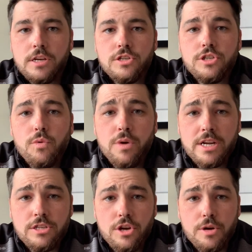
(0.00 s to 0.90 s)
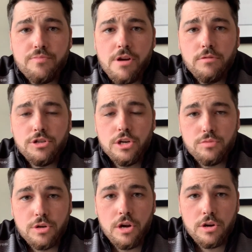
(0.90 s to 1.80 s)
So we're going to talk approach shots.
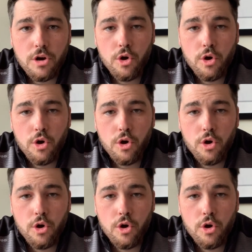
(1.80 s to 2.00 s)
We're going to look at